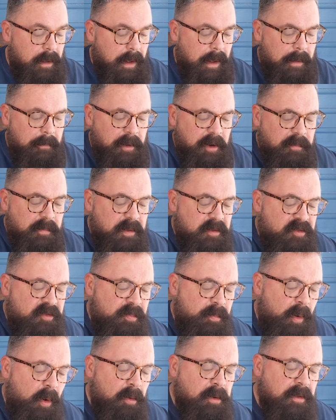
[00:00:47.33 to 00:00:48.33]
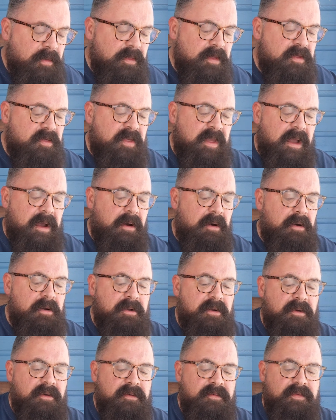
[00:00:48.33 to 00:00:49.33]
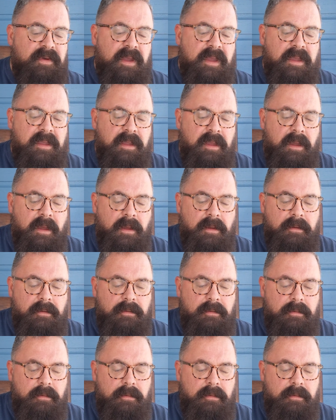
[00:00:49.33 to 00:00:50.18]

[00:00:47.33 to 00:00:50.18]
I'm going to be smoking this out of a